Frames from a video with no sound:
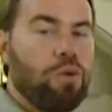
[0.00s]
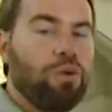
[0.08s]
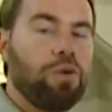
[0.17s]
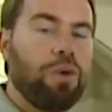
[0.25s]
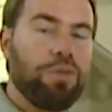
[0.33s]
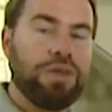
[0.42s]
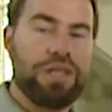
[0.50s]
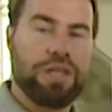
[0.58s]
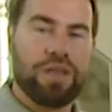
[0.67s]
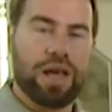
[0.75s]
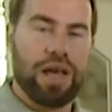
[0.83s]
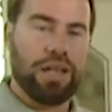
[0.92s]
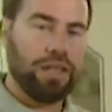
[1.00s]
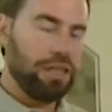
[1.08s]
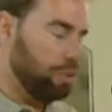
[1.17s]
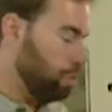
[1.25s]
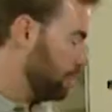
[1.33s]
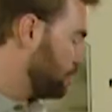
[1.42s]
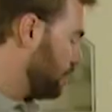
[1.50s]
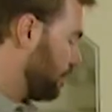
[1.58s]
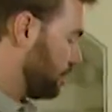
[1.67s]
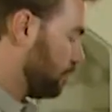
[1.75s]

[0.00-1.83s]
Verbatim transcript: Well, the way we did that is with a